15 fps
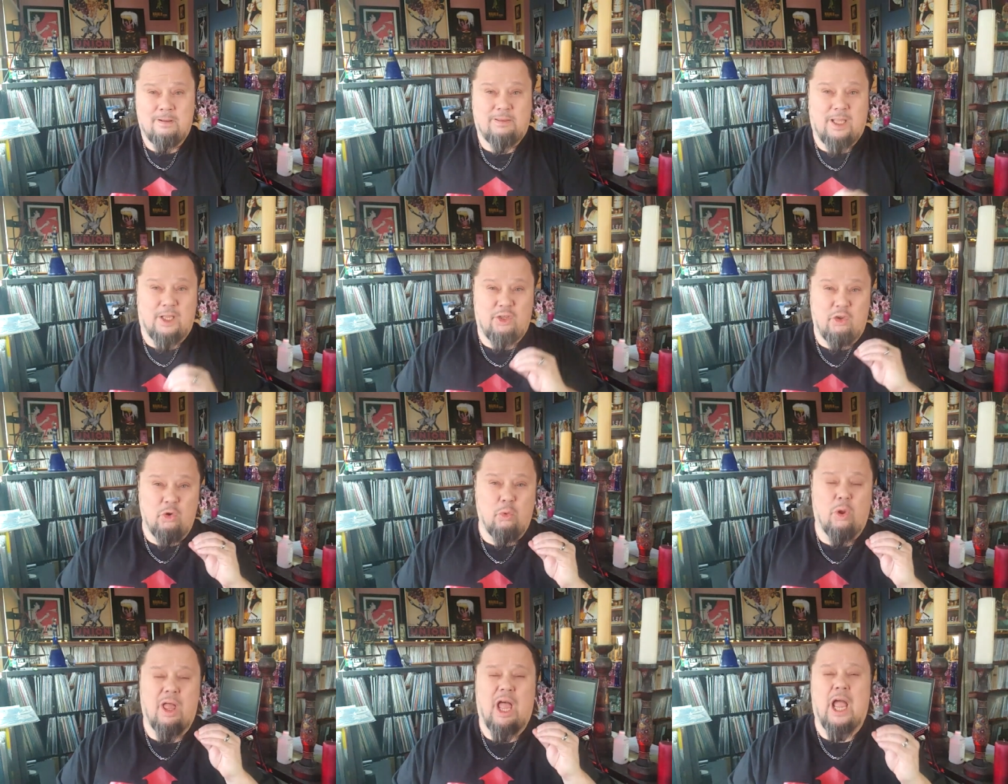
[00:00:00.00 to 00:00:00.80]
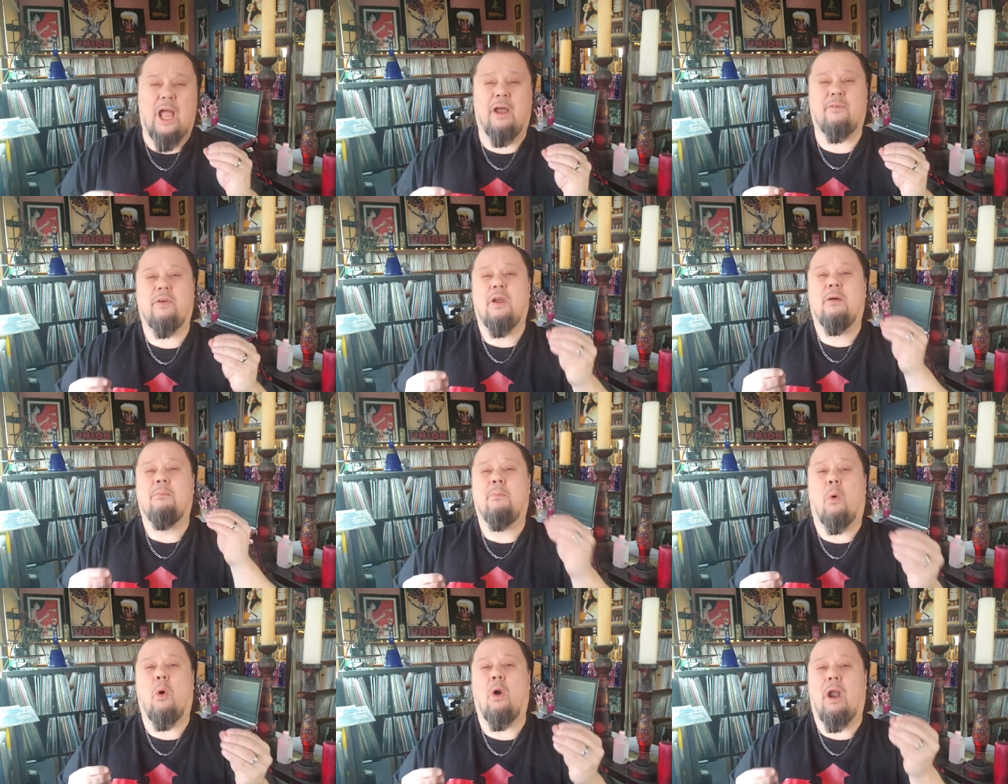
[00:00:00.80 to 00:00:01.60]
that you will have
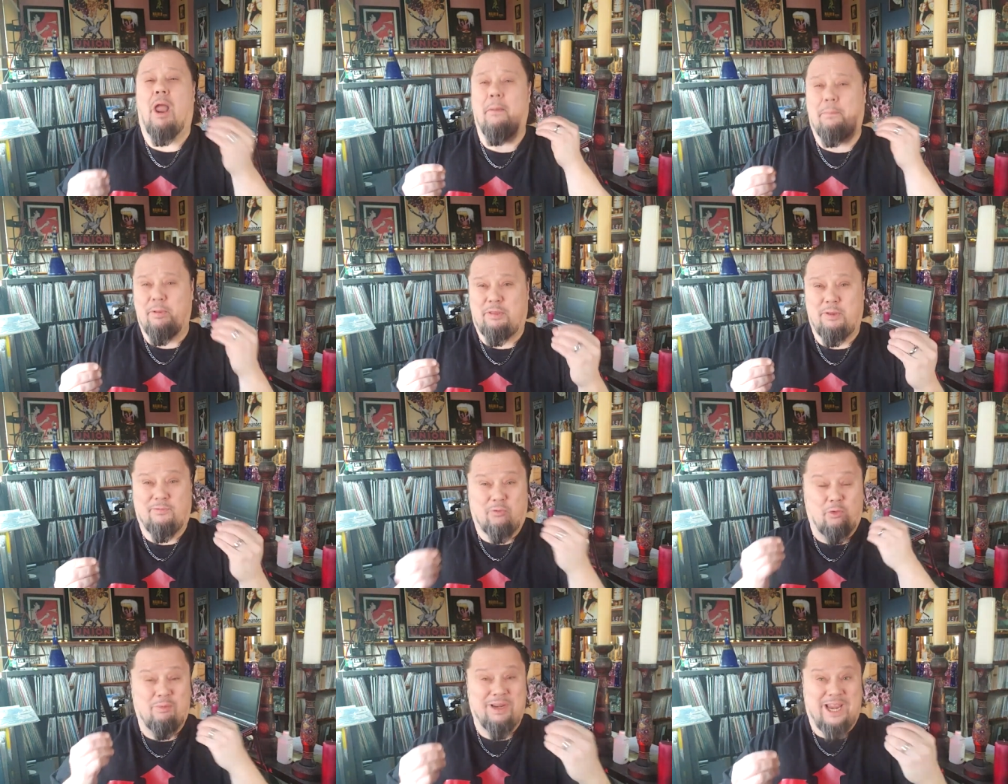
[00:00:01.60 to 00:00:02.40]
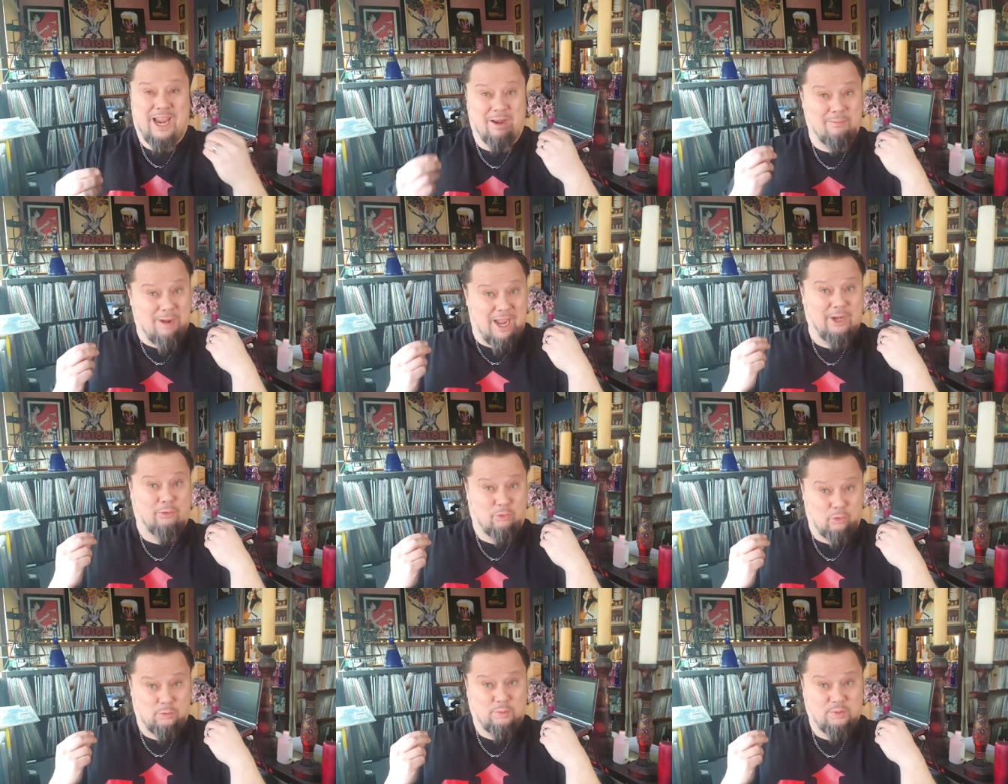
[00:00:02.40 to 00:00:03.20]
more empathy for me and my
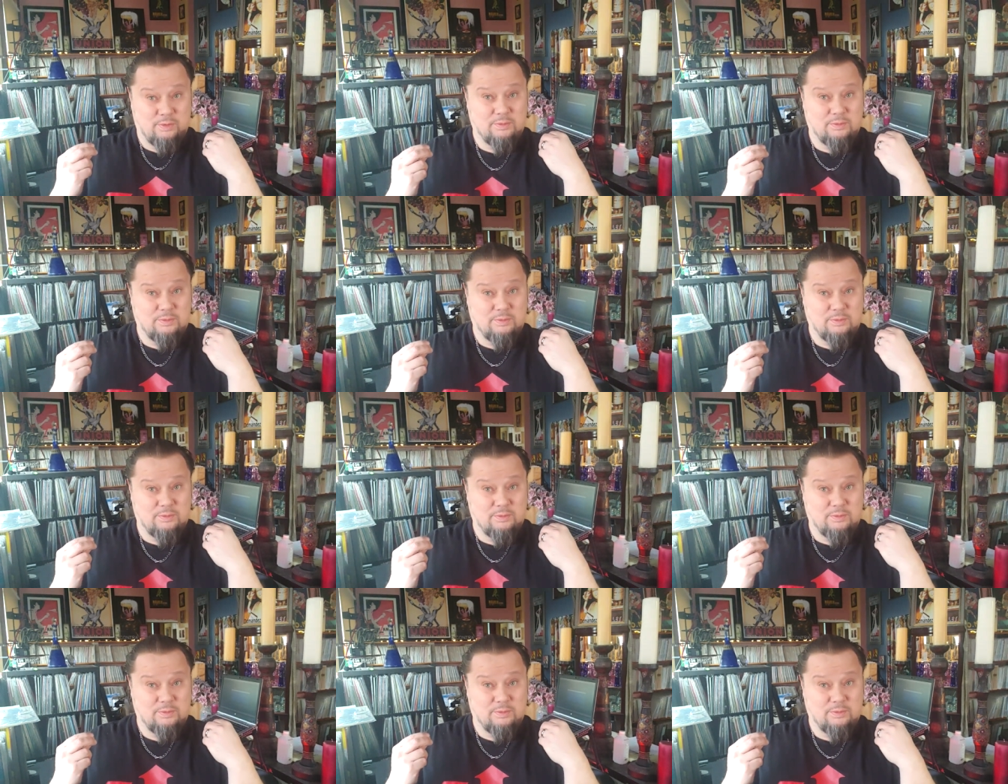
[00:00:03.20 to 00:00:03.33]
group.